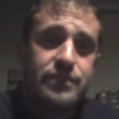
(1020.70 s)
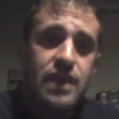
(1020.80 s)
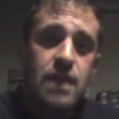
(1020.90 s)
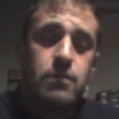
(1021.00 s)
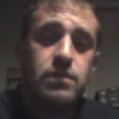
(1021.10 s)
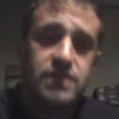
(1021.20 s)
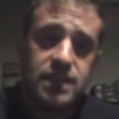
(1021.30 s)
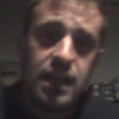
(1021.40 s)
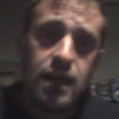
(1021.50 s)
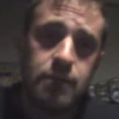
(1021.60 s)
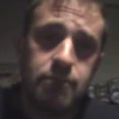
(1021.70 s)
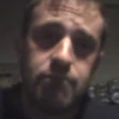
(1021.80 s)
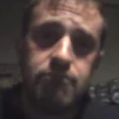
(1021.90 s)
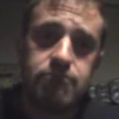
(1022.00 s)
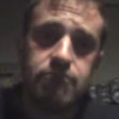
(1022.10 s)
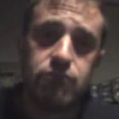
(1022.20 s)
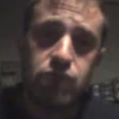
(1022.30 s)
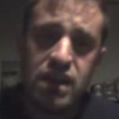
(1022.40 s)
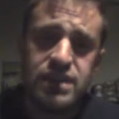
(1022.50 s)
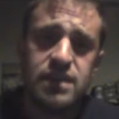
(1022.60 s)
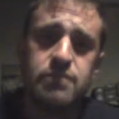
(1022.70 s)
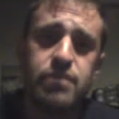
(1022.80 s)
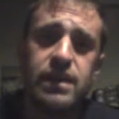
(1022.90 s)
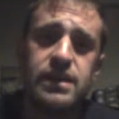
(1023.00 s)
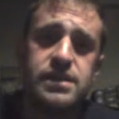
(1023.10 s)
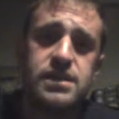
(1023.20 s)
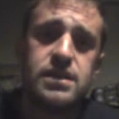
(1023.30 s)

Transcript: And once again, rest in peace,